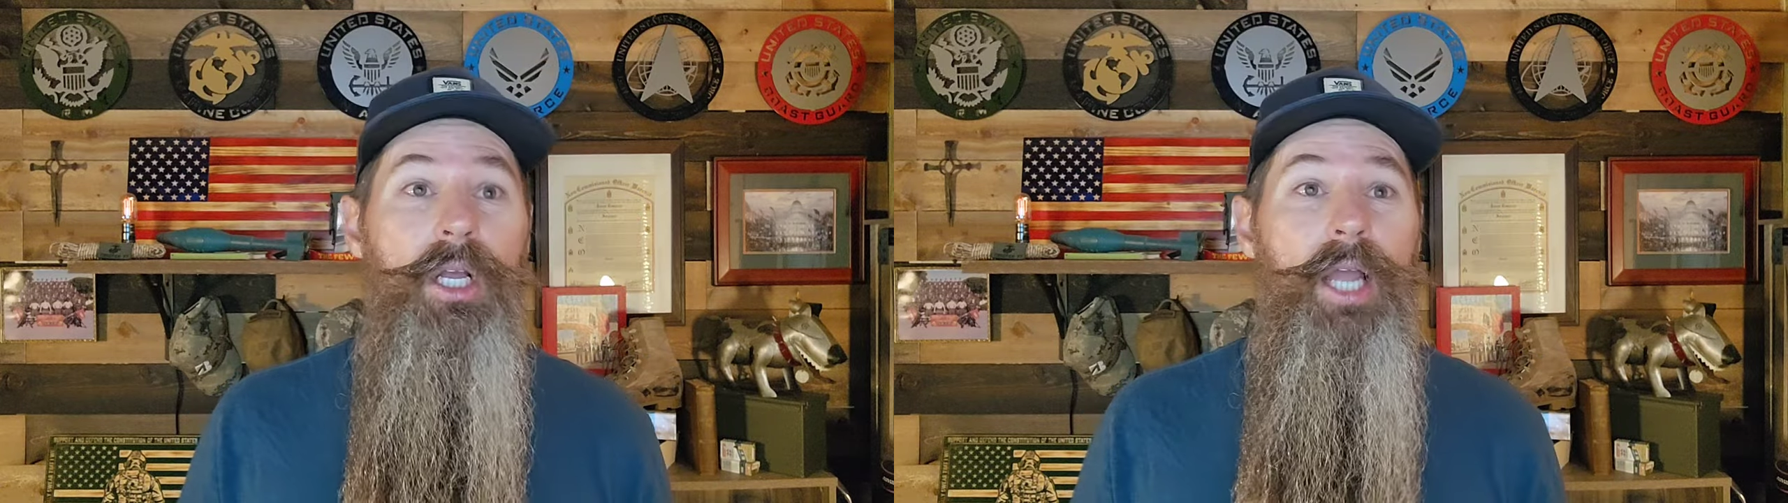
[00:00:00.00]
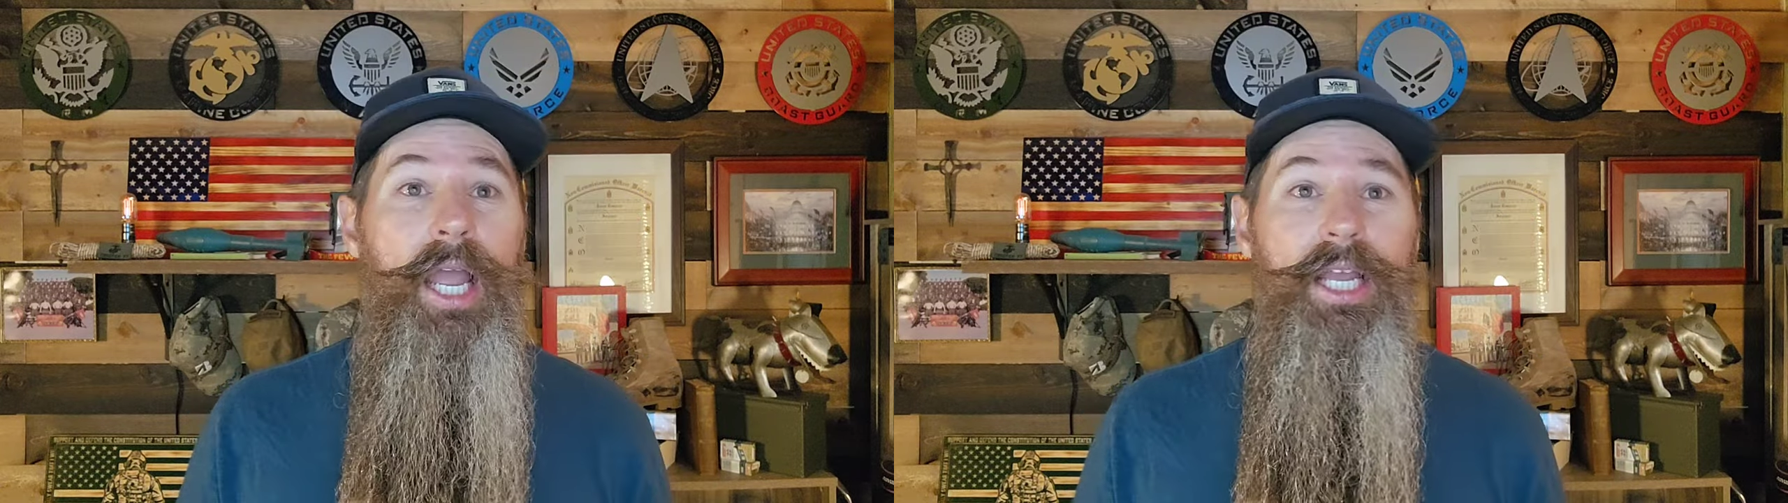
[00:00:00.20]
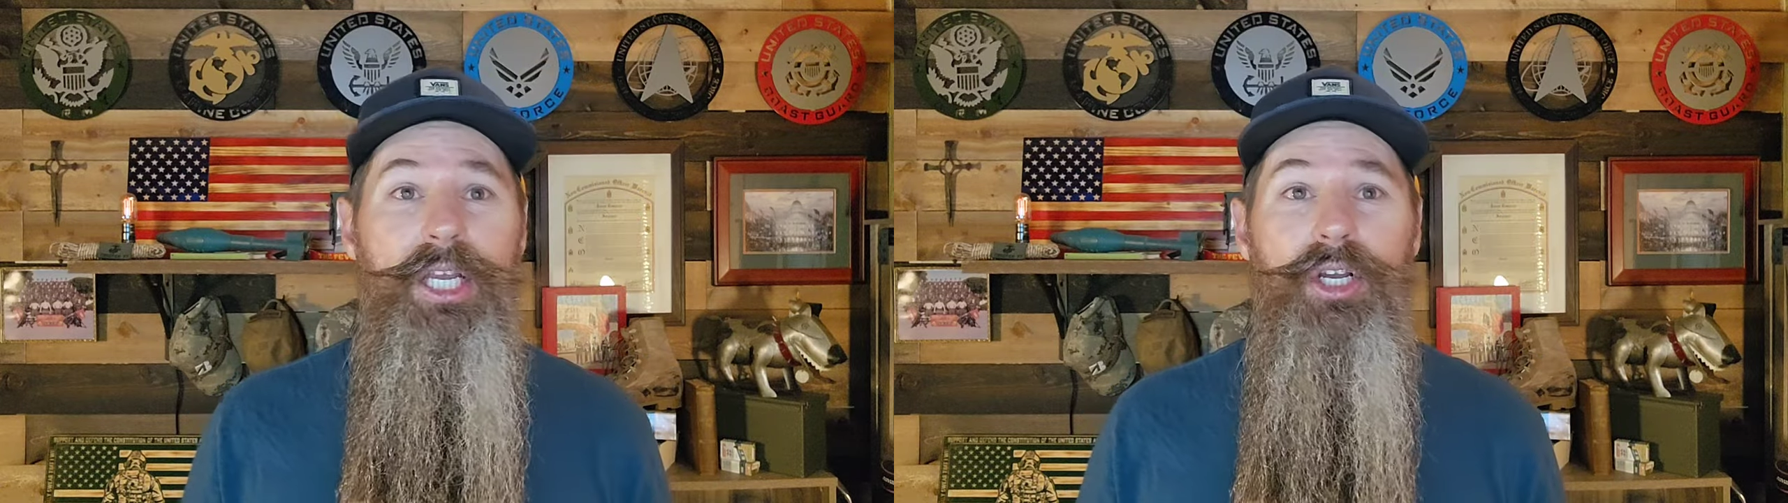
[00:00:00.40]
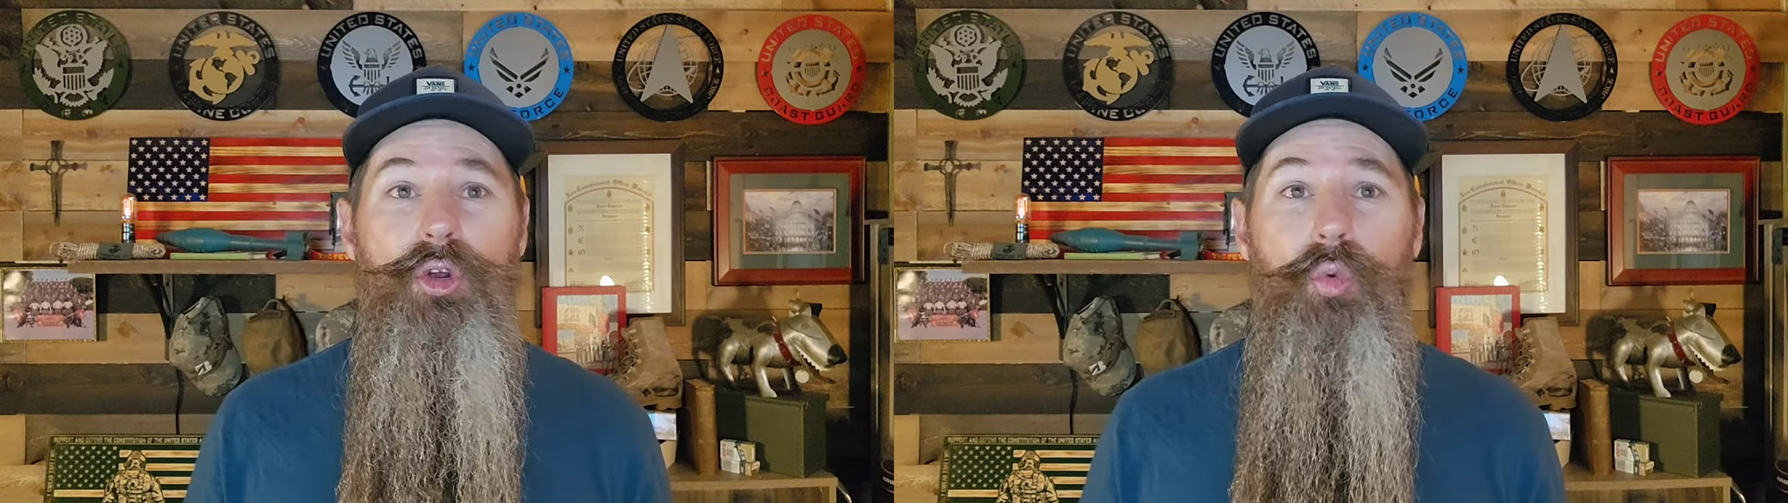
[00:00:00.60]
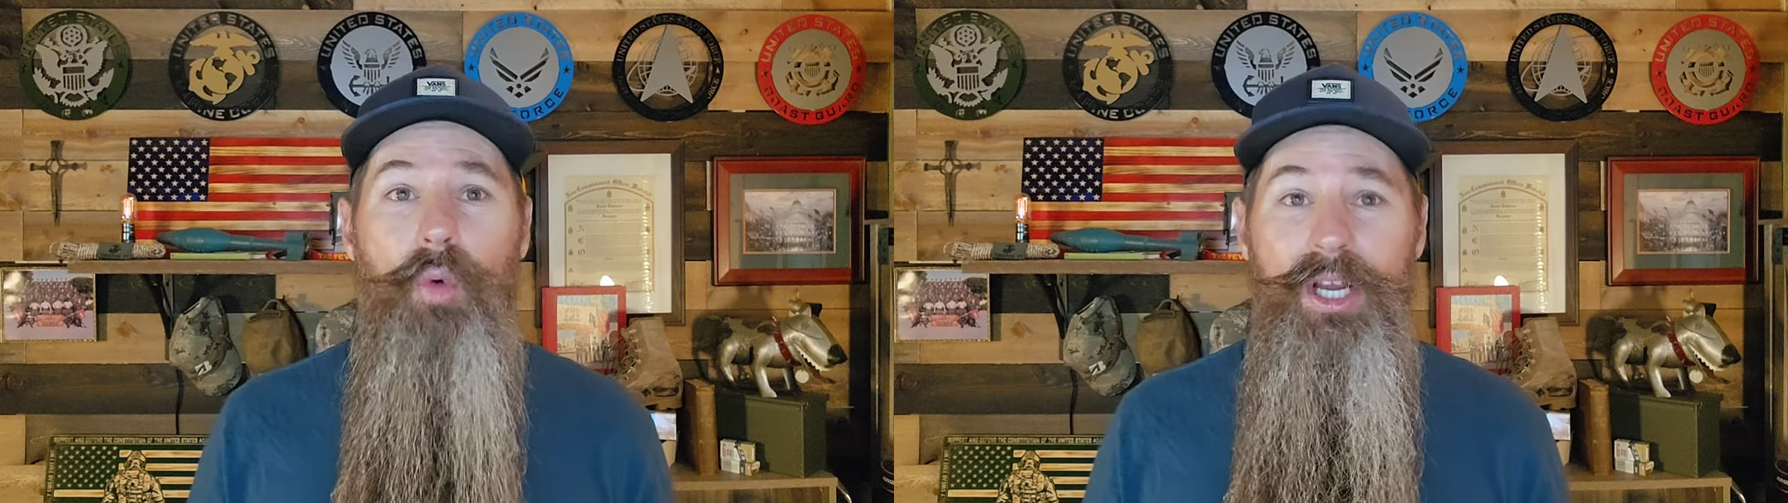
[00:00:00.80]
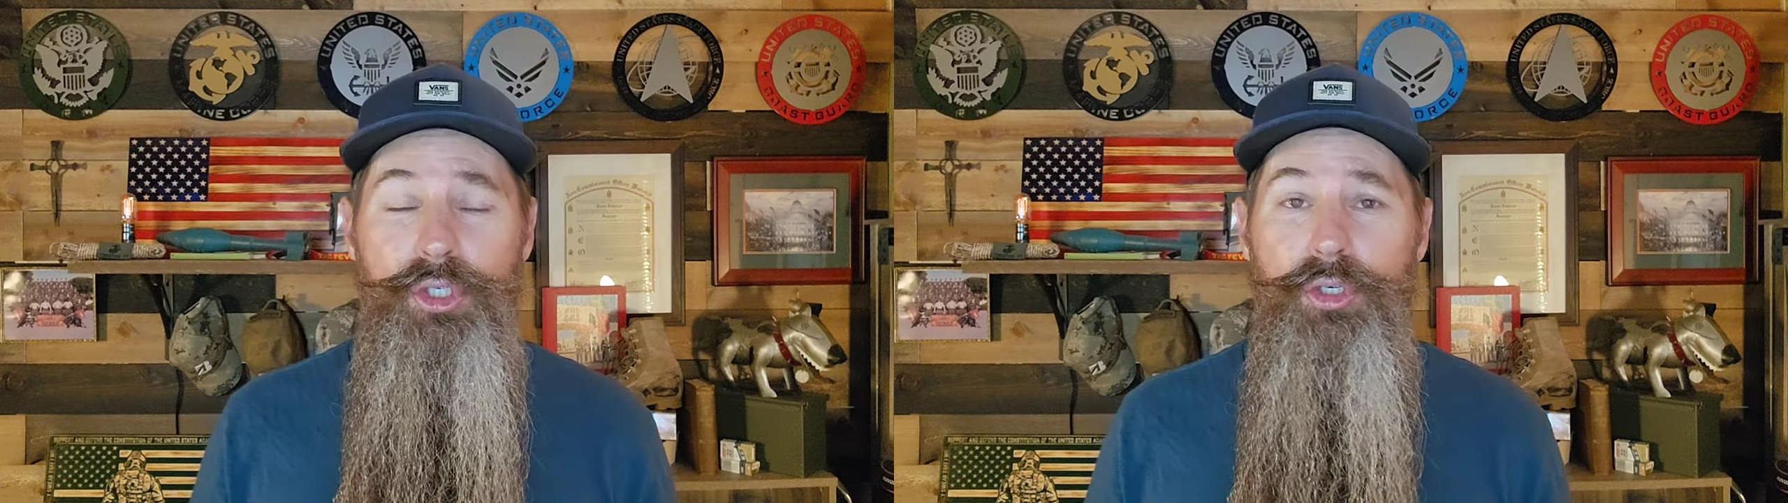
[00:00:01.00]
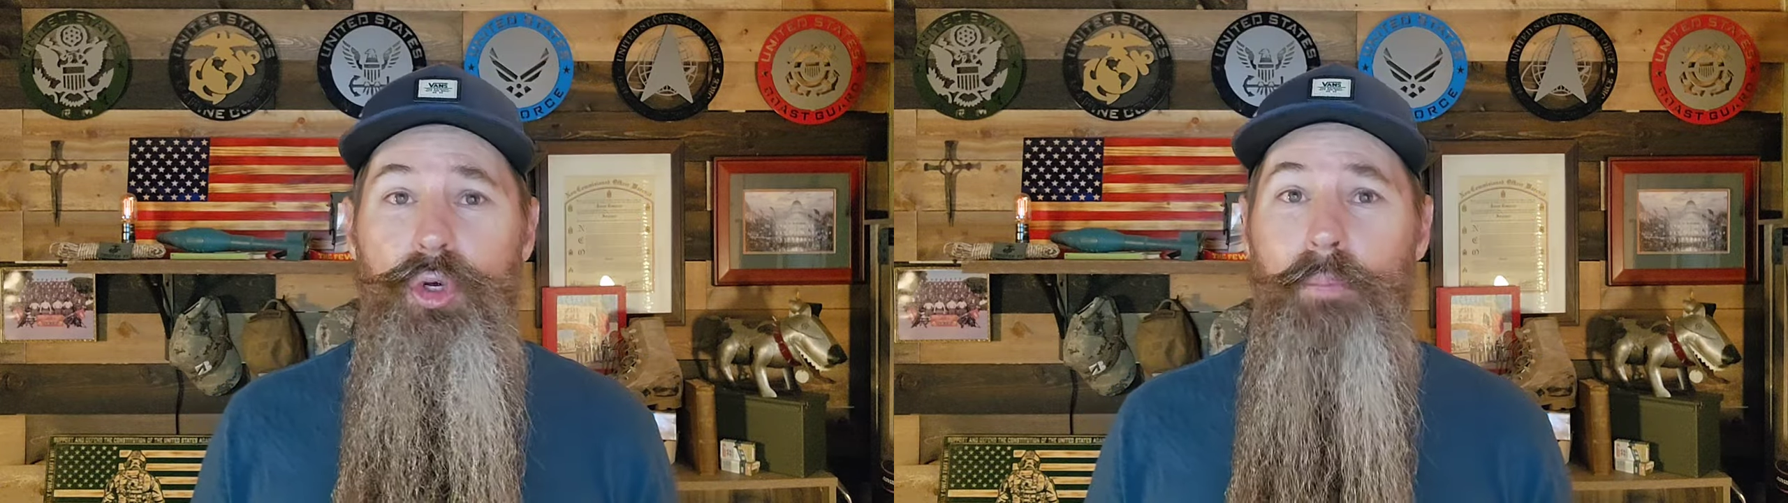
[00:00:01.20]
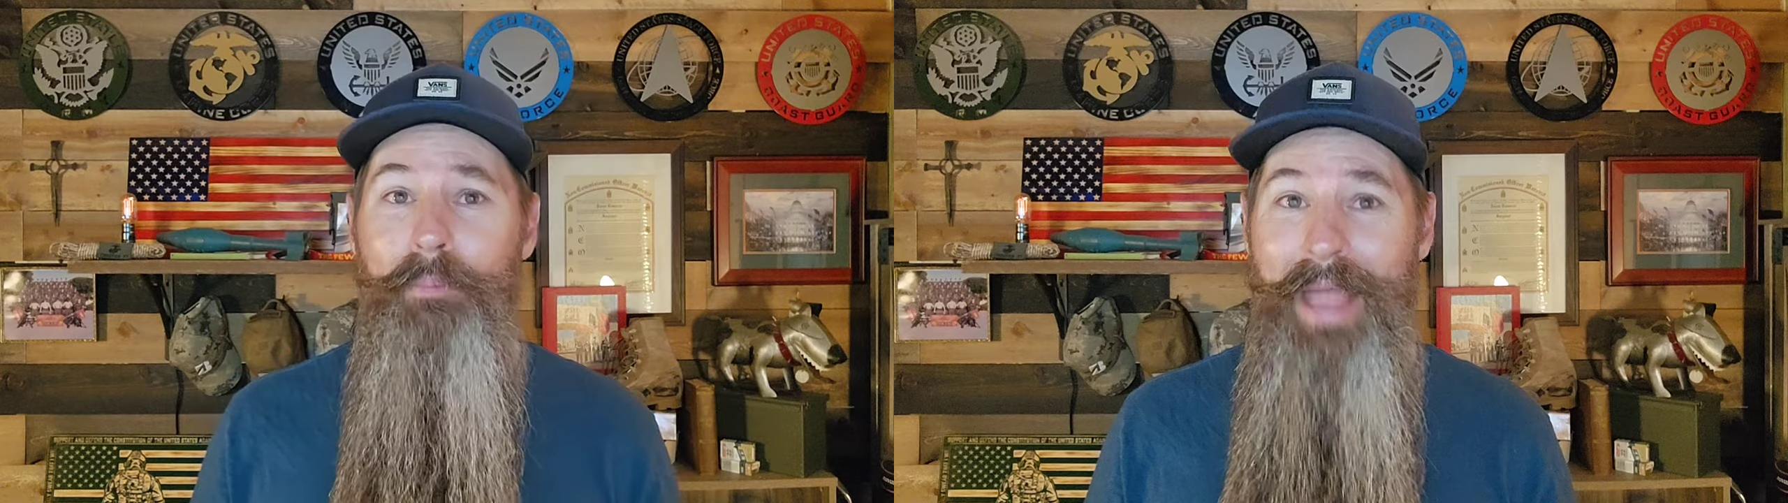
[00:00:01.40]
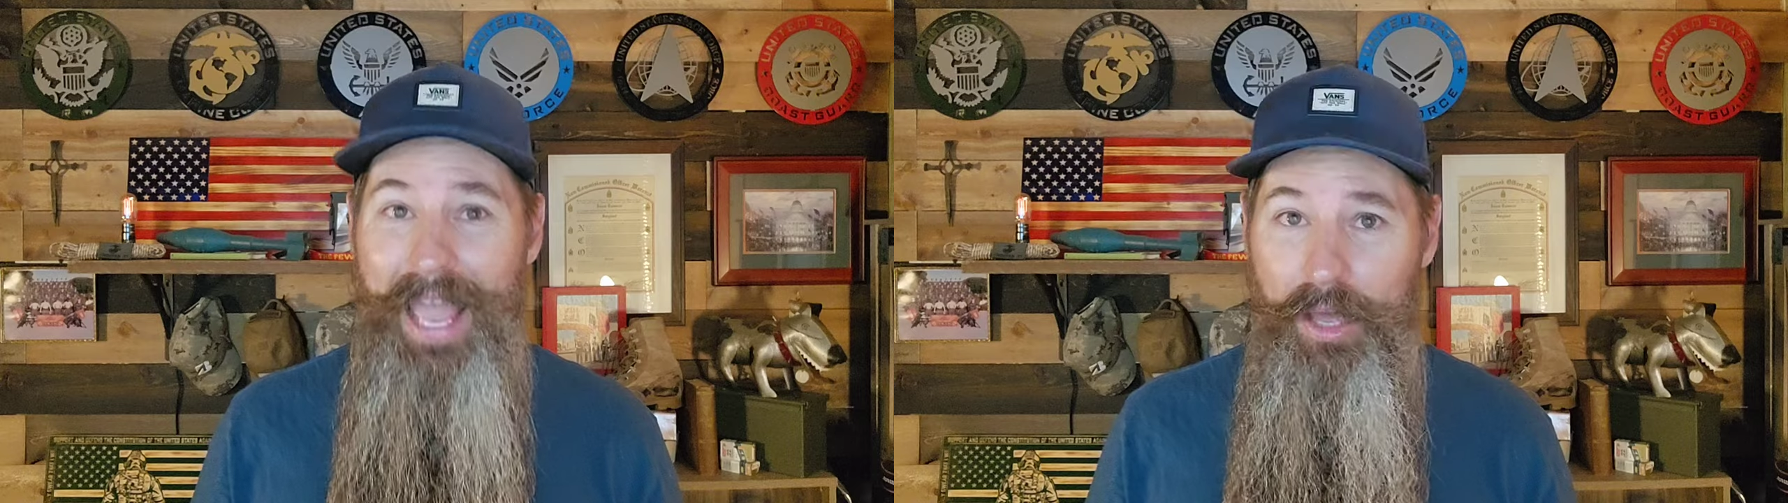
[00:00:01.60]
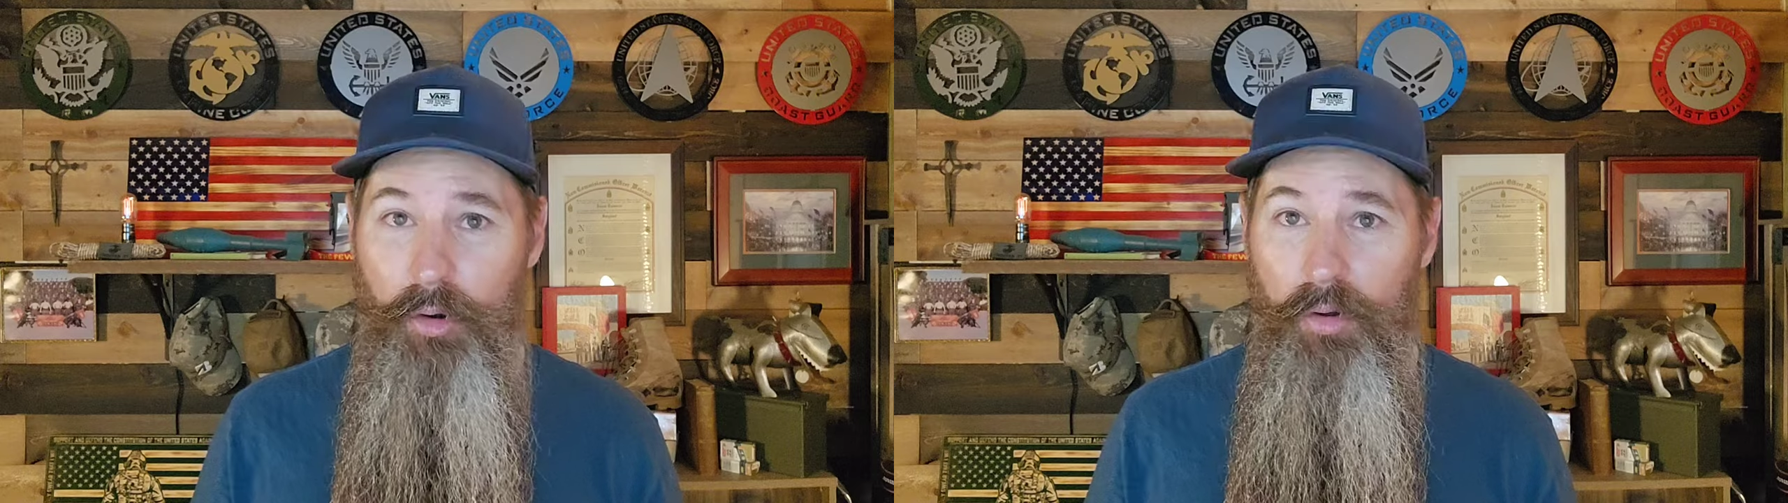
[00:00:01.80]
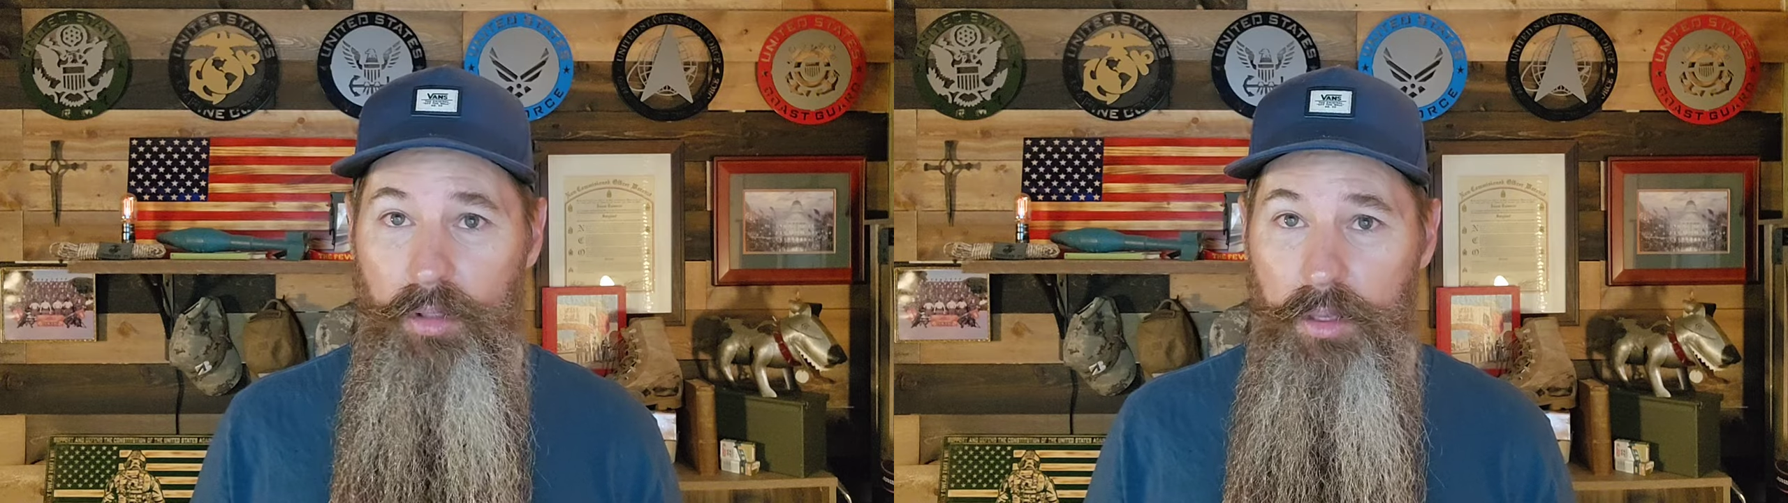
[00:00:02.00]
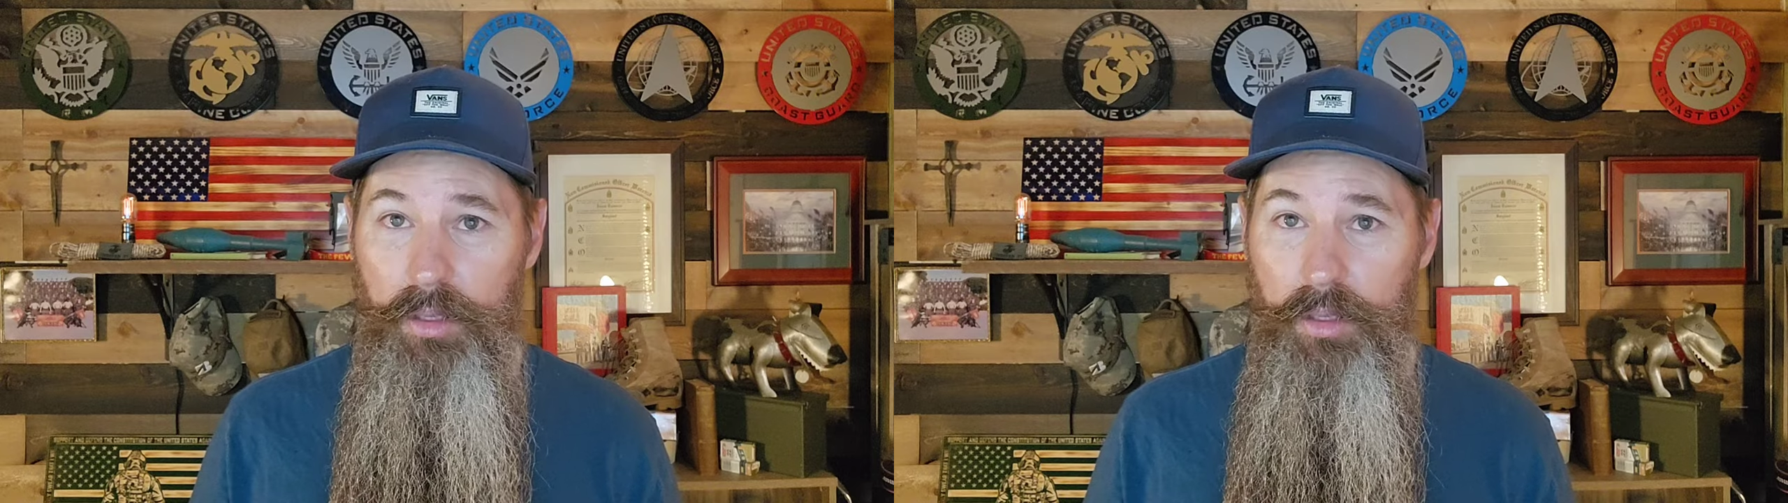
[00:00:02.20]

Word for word: A congressional panel